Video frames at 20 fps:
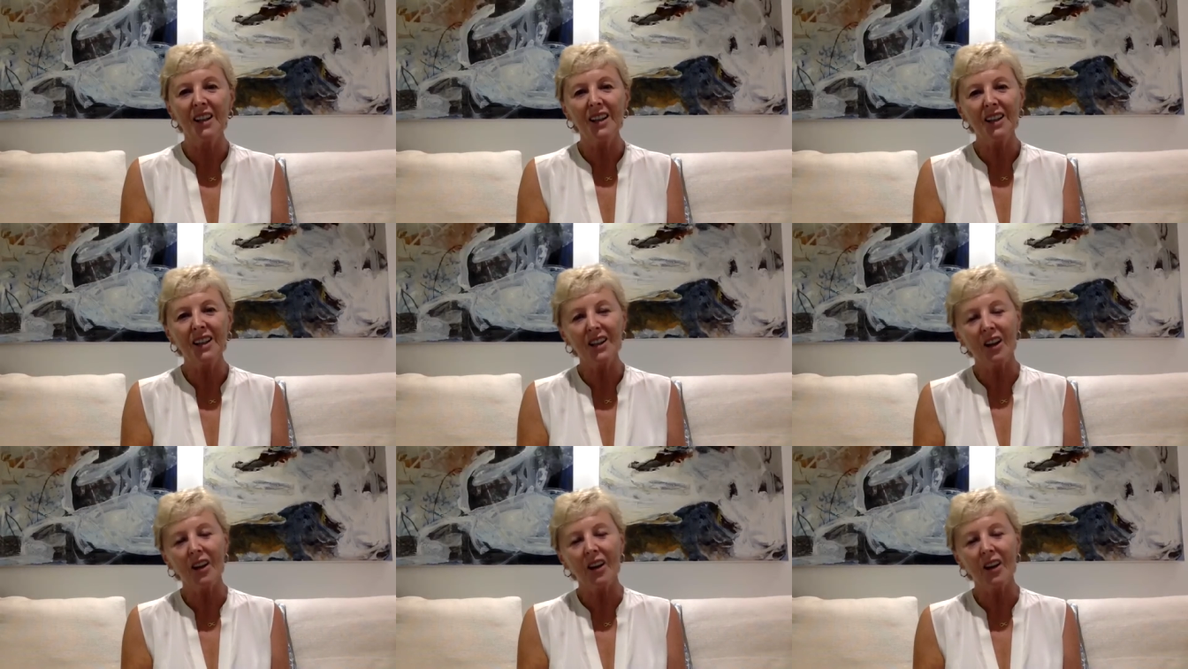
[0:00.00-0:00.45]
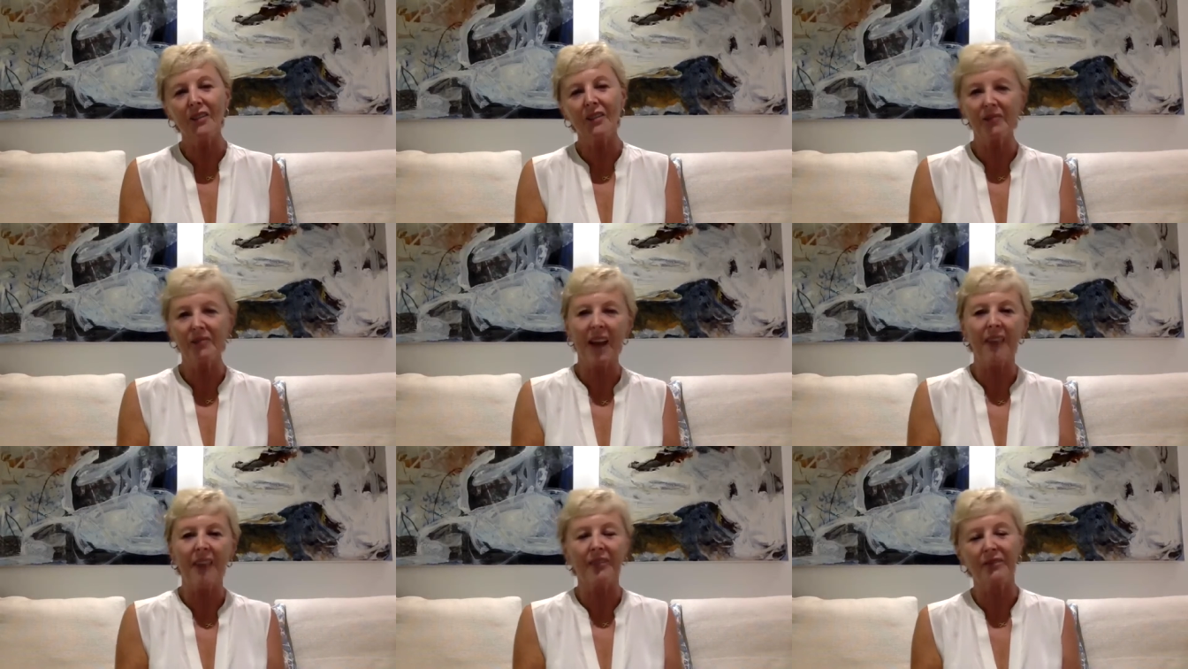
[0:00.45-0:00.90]
I
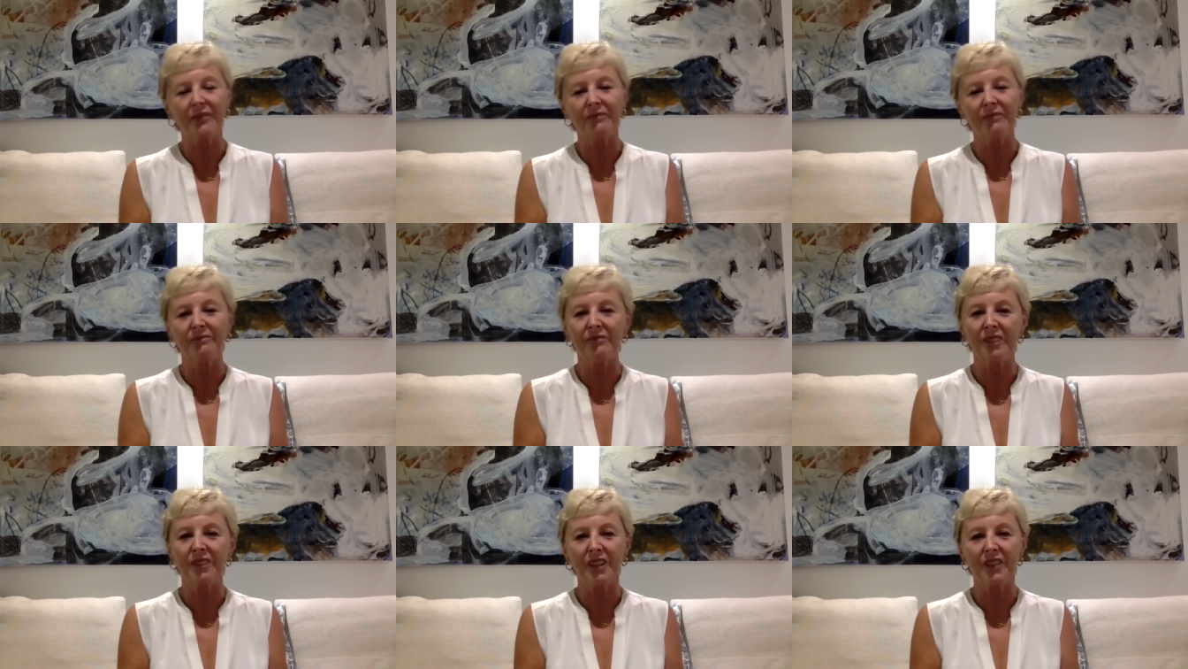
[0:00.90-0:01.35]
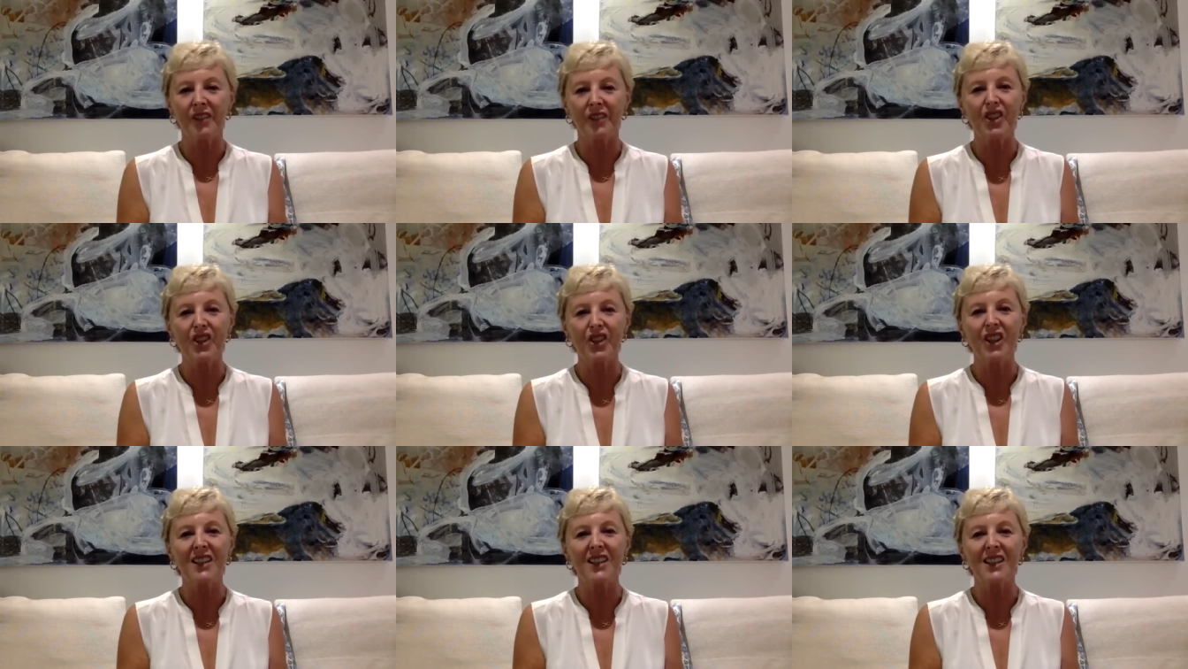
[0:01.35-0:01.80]
have, the
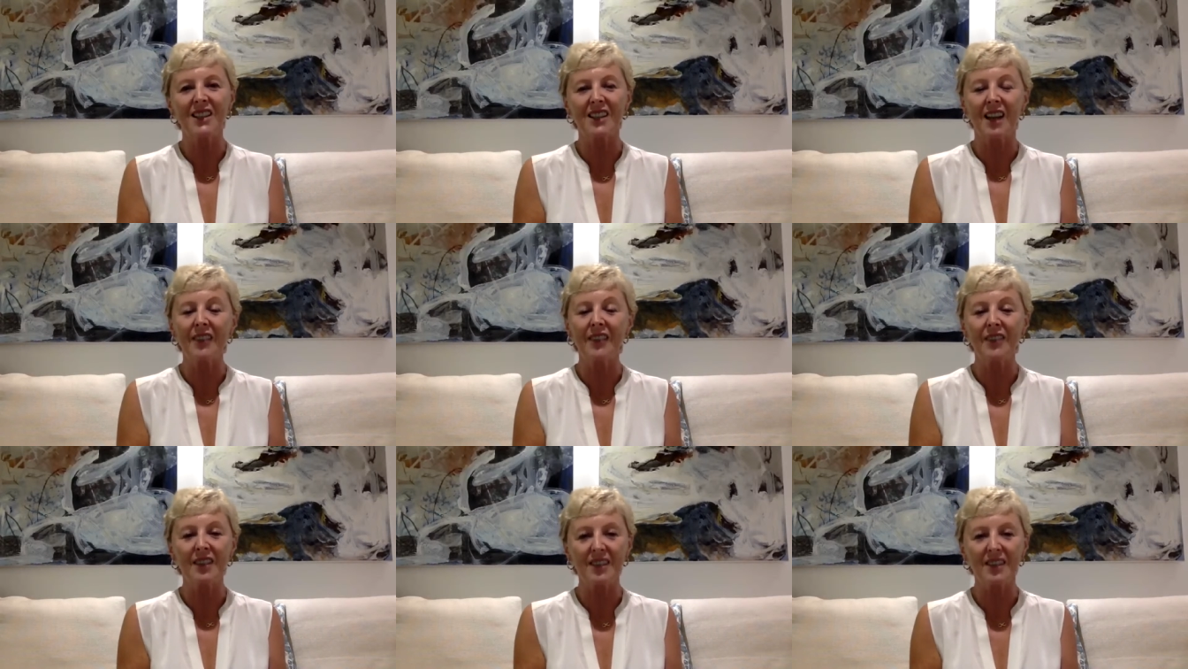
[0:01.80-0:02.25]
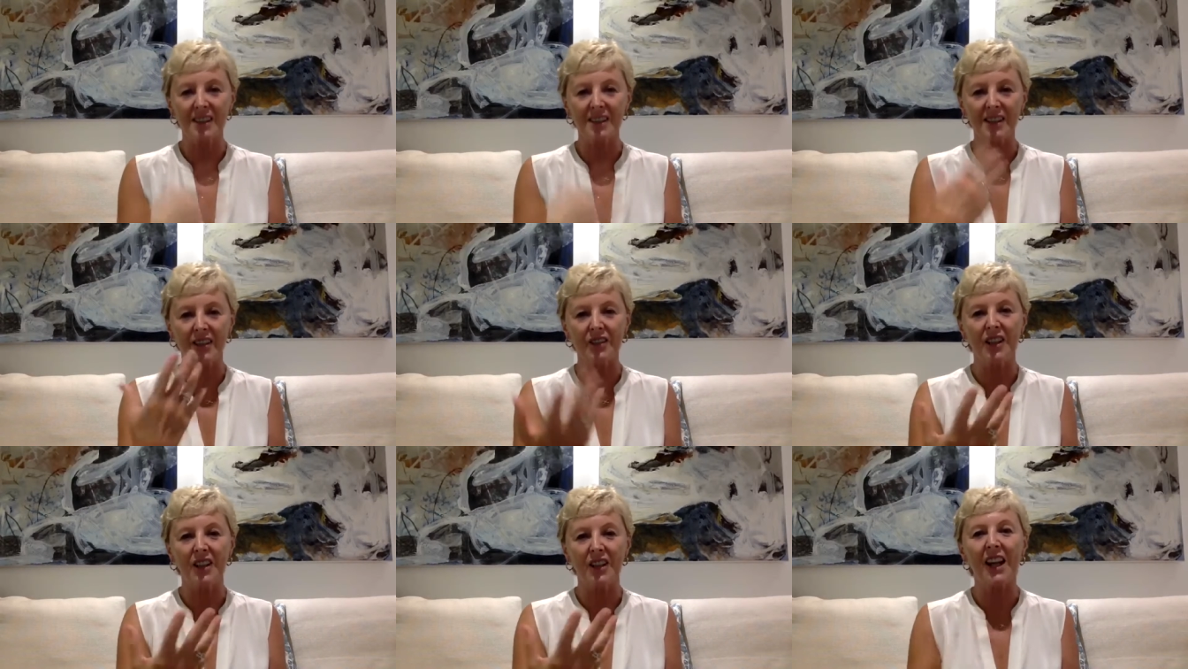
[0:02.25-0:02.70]
cheap stuff. As I
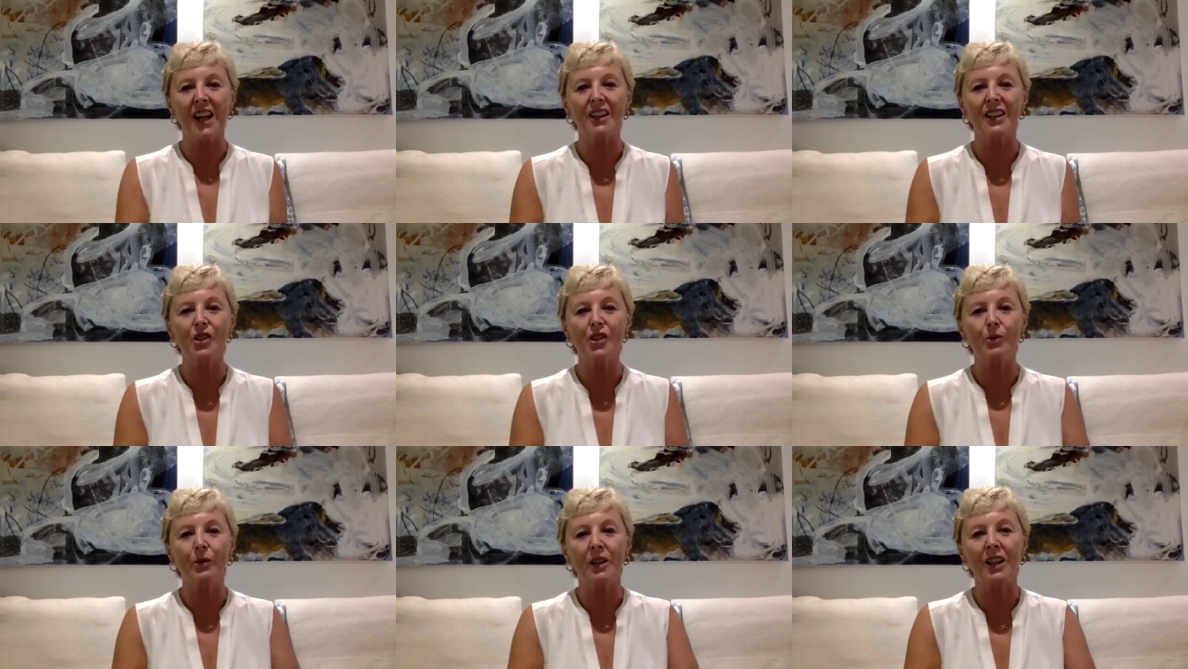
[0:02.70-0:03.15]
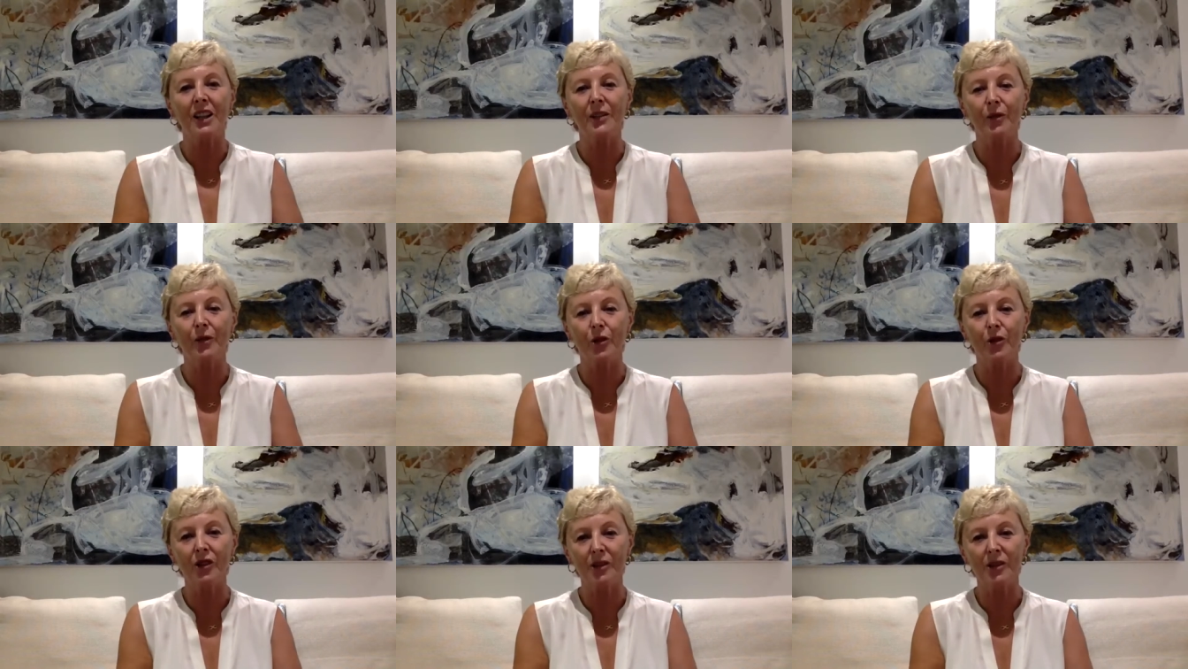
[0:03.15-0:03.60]
said, the 80-20
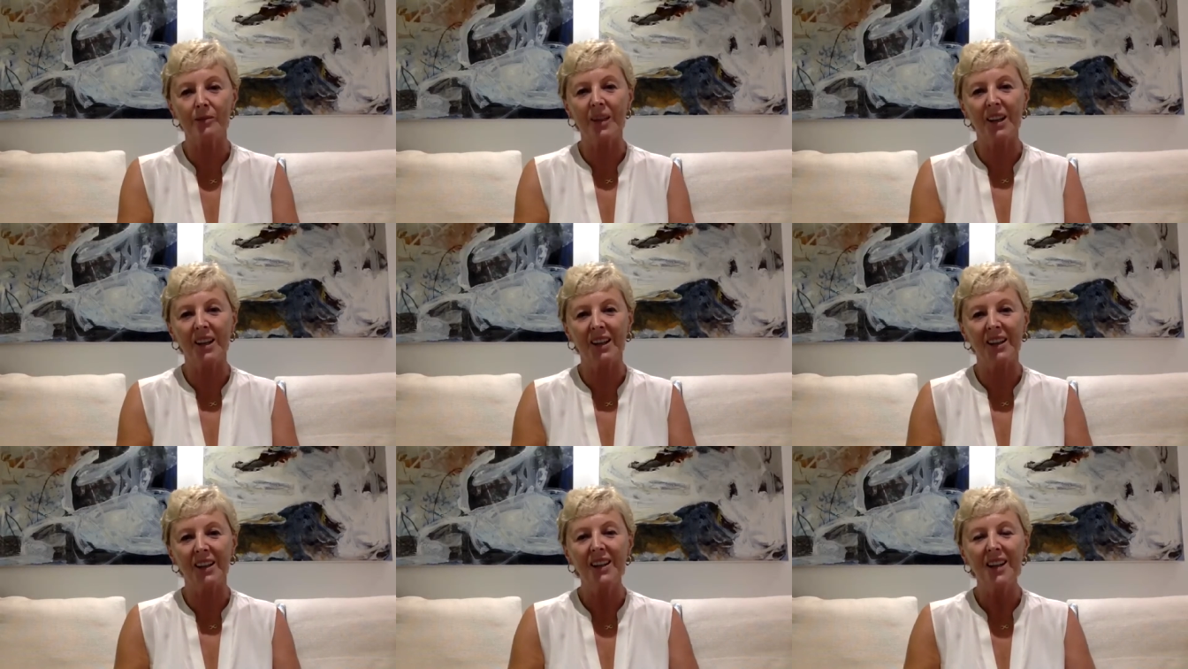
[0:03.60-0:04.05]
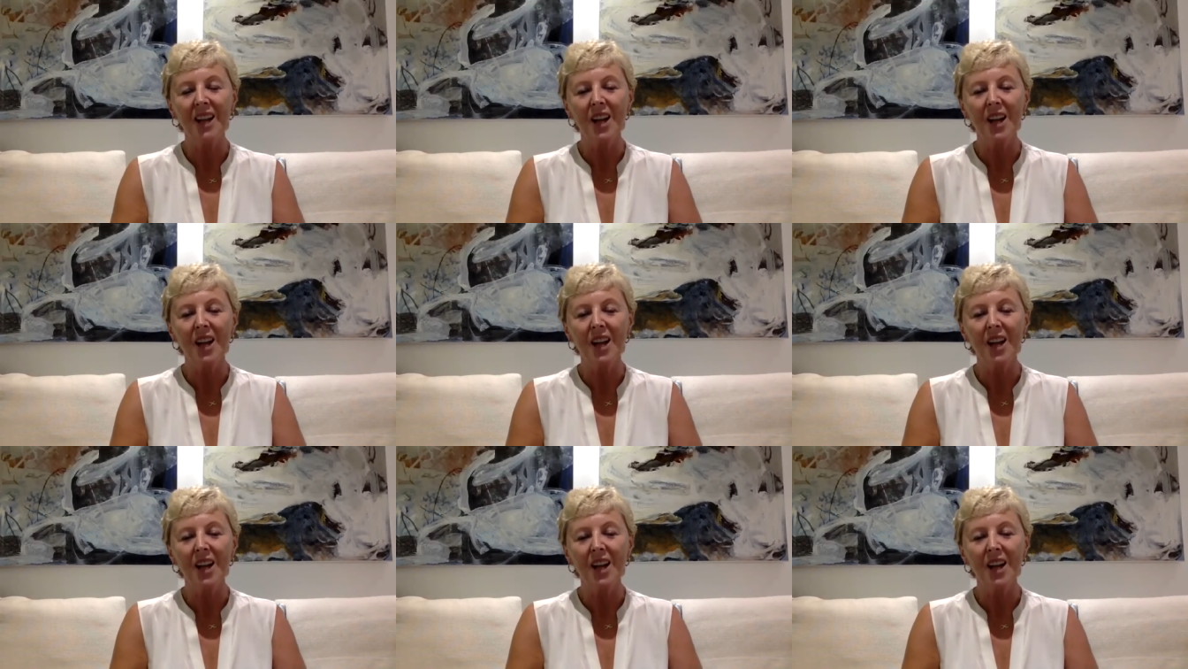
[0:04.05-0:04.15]
rule to me.